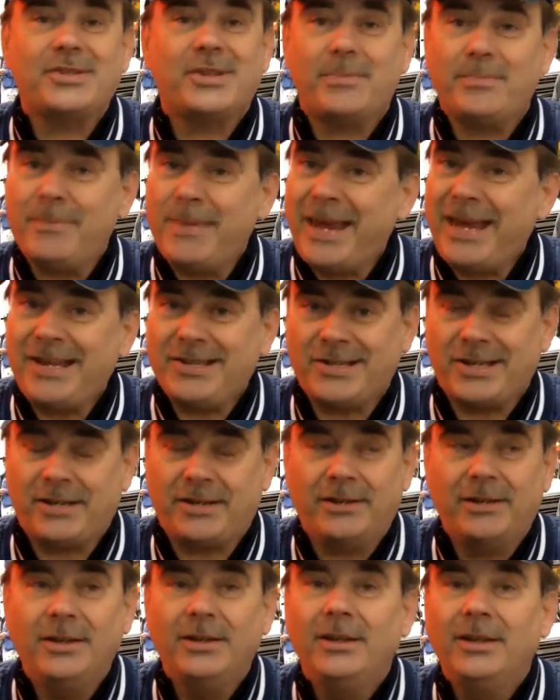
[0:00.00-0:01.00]
It's
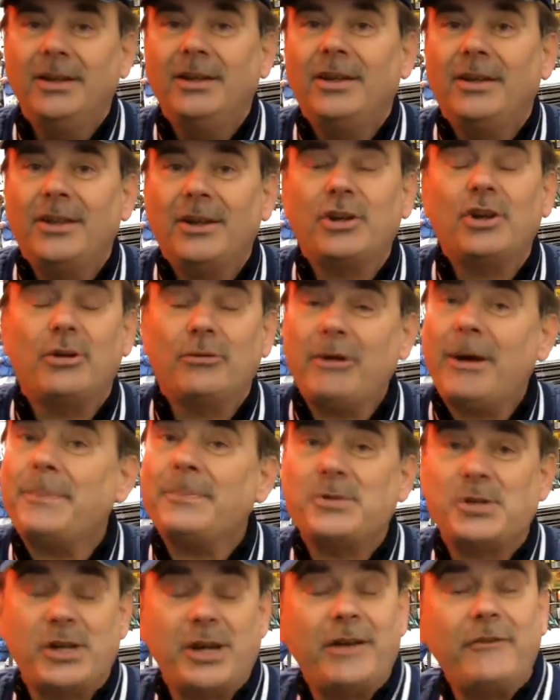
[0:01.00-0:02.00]
amazing, the
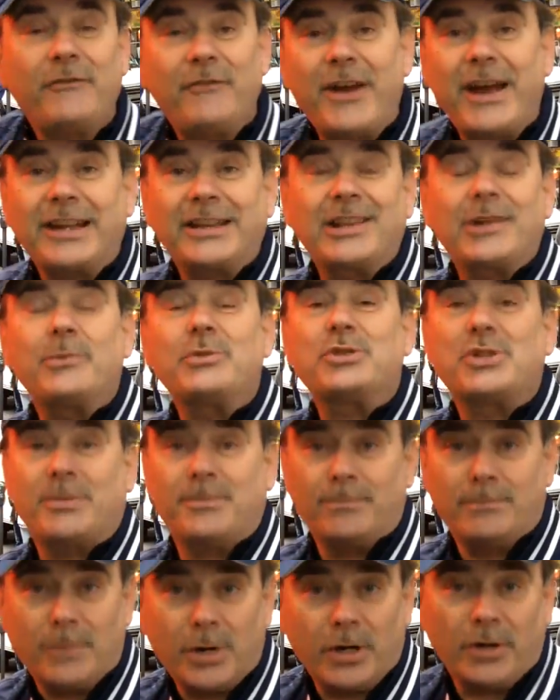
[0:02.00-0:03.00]
corruption. In fact, there
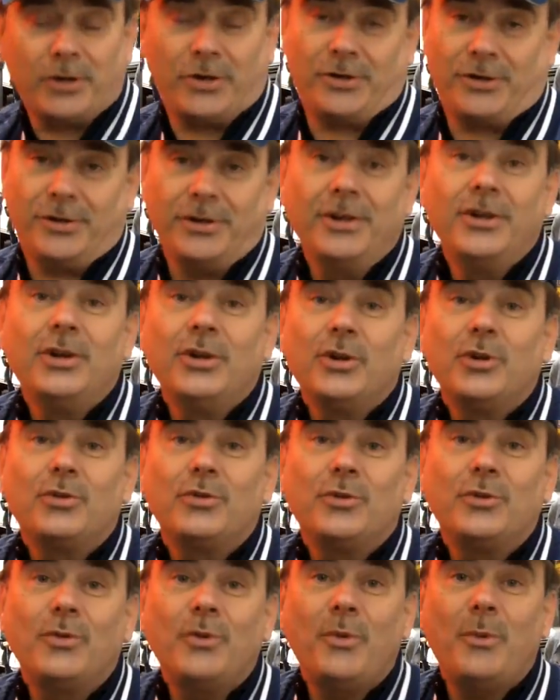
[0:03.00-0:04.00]
was a murder
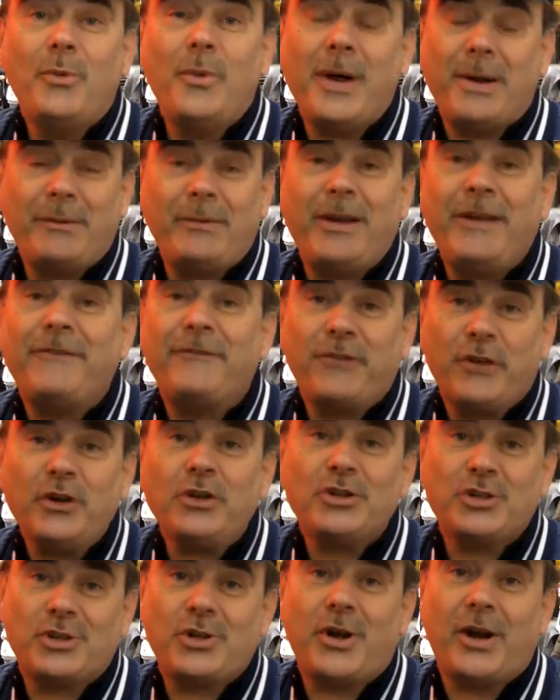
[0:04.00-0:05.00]
when we
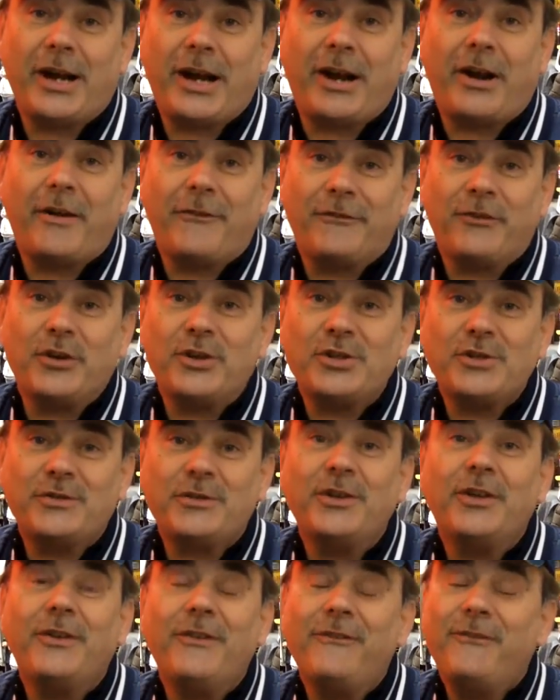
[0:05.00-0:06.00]
first started our
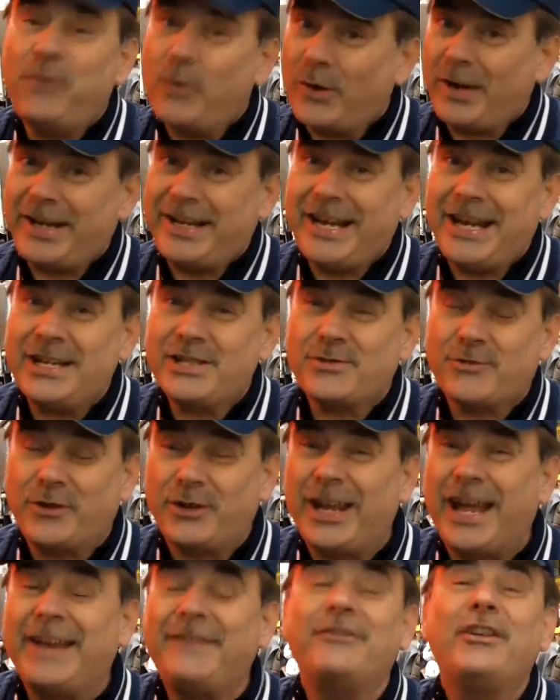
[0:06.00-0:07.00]
first 40 Days
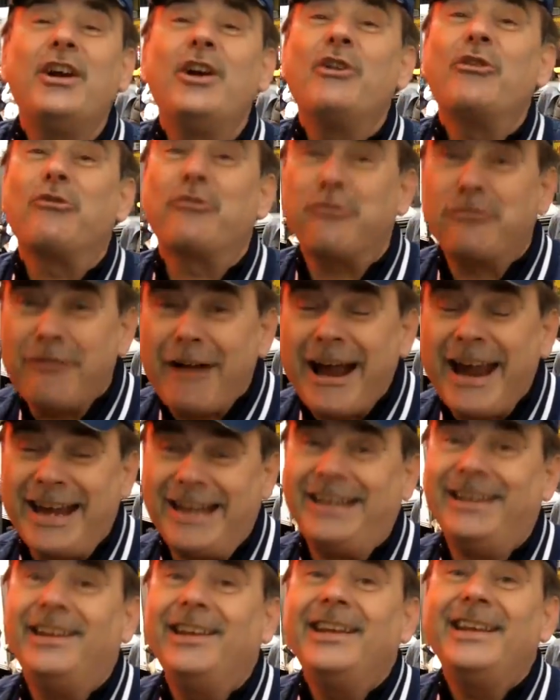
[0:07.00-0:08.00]
for Life.
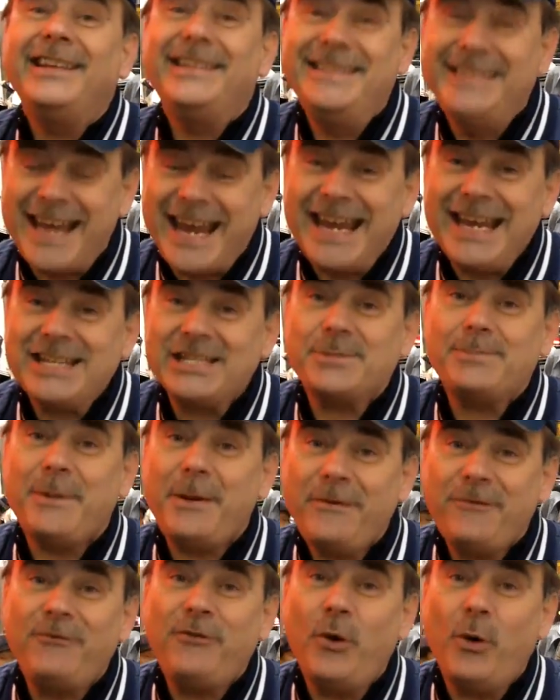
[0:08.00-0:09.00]
Right days
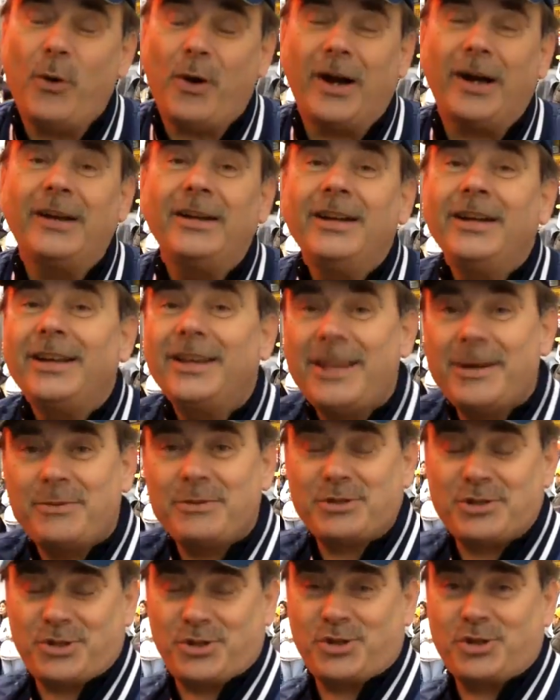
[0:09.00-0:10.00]
before,
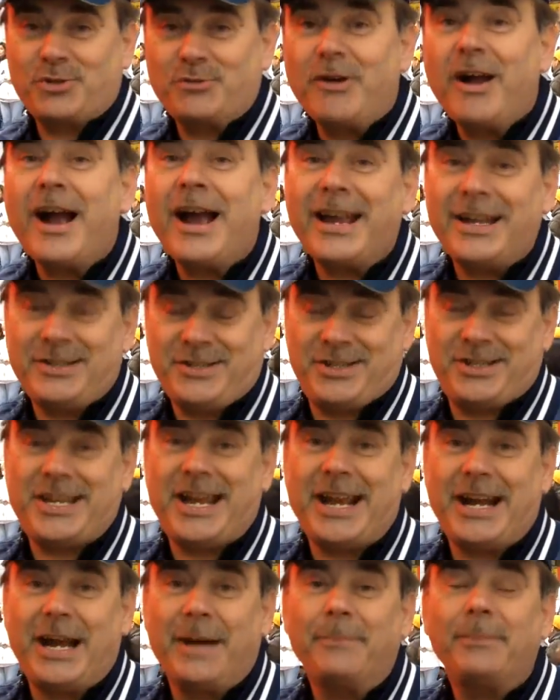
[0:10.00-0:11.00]
there was a shrine
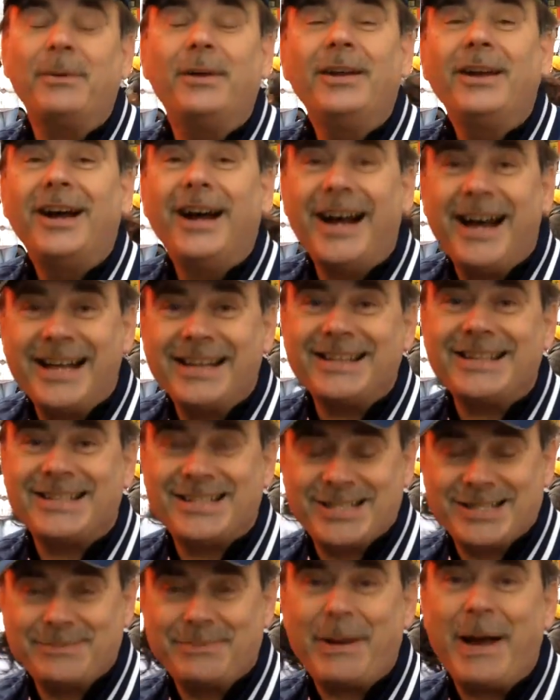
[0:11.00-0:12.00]
set up on
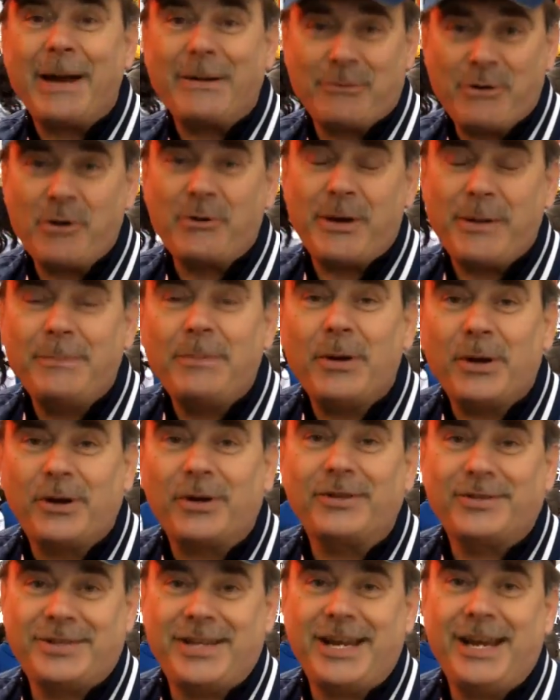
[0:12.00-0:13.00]
the spot where we
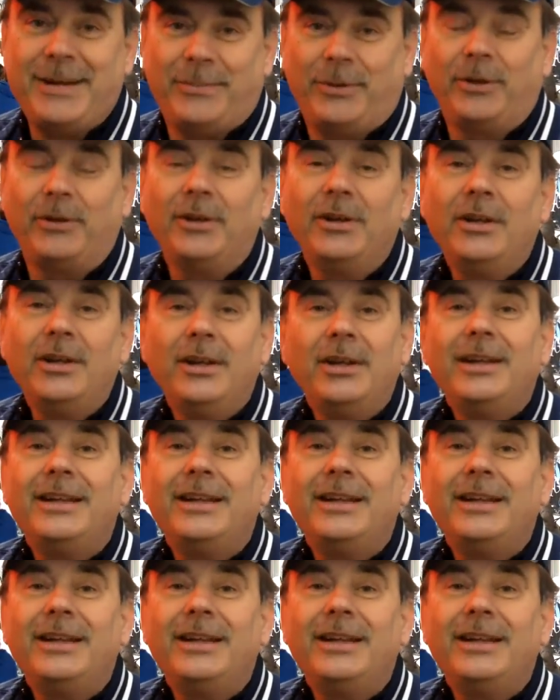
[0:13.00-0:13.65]
put our table.